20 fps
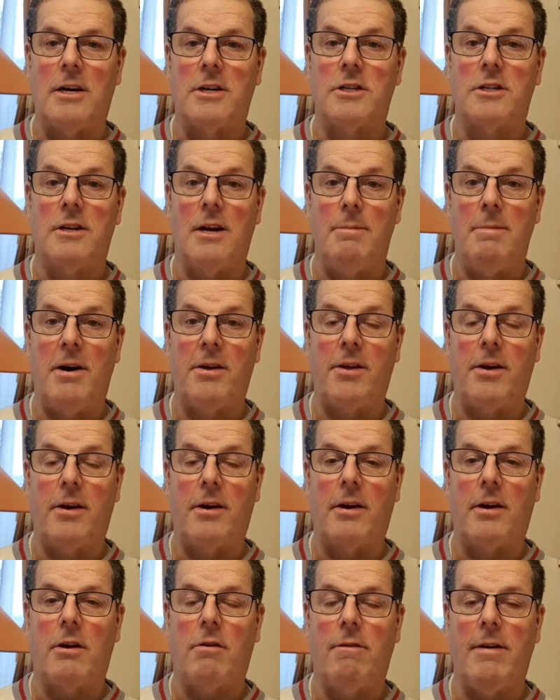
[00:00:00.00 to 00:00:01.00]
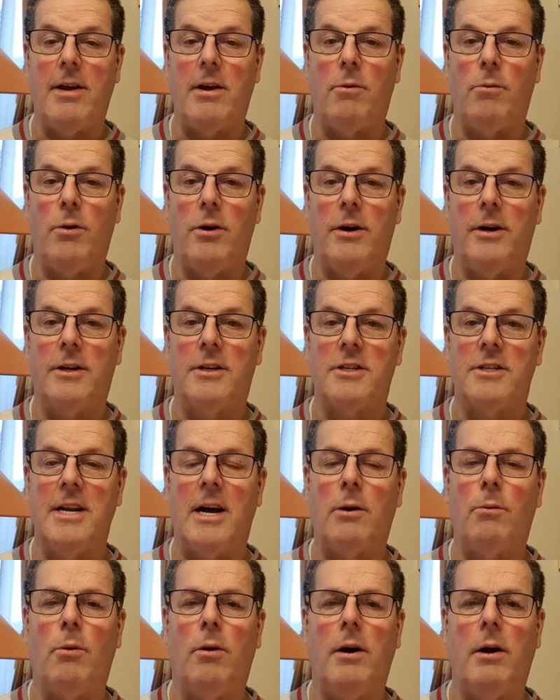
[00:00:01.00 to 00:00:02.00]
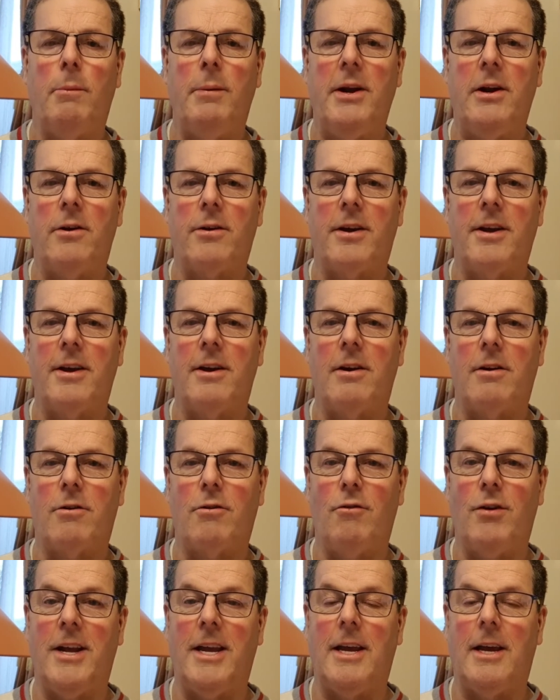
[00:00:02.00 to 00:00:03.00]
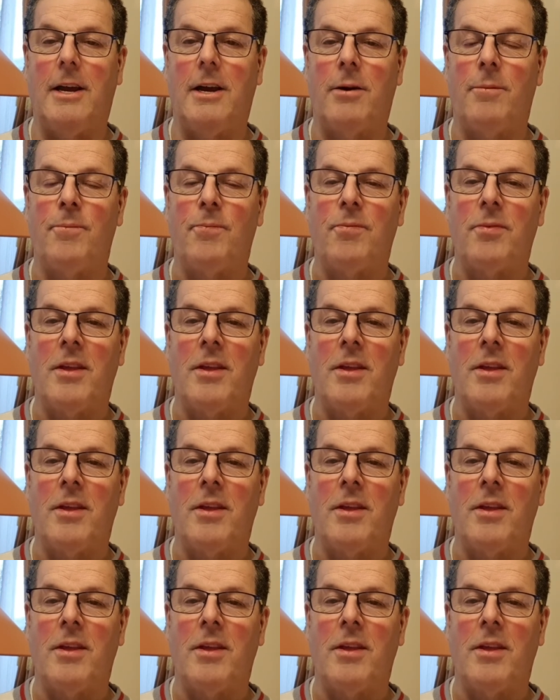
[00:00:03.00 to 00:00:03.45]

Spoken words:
some other Greek words. Now why are we looking at Greek?